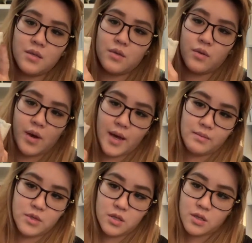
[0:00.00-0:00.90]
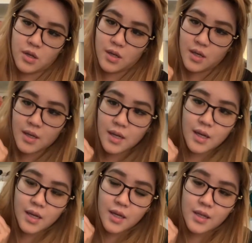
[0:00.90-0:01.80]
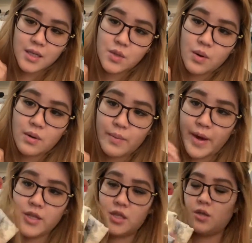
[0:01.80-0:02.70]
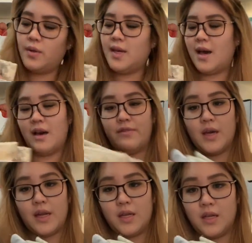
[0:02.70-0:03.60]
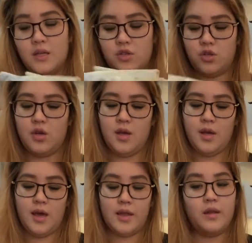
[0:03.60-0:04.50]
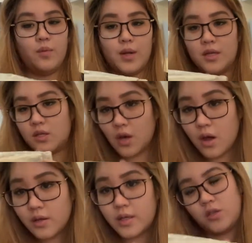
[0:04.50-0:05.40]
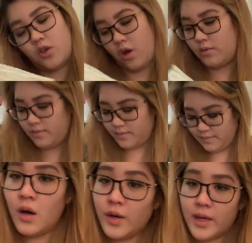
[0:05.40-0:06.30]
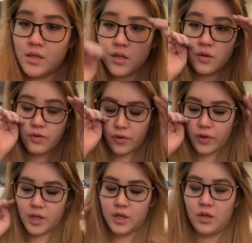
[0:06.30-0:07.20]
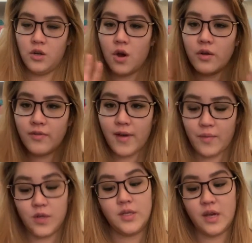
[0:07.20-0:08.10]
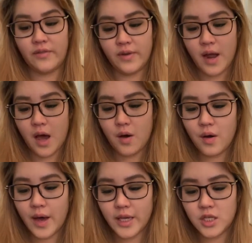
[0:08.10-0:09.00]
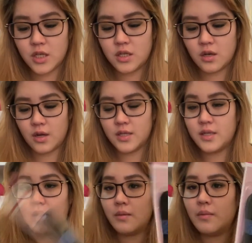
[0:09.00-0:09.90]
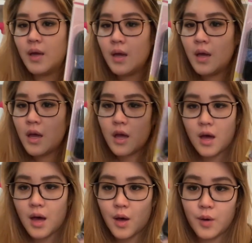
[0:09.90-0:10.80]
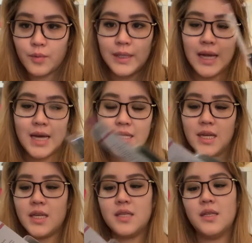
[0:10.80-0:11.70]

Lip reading: So I'm just gonna do a bunch. It's only half yard each. And then when it's gone, it's gone. Okay, so for the non-fabric stuff now, I just got some elastics.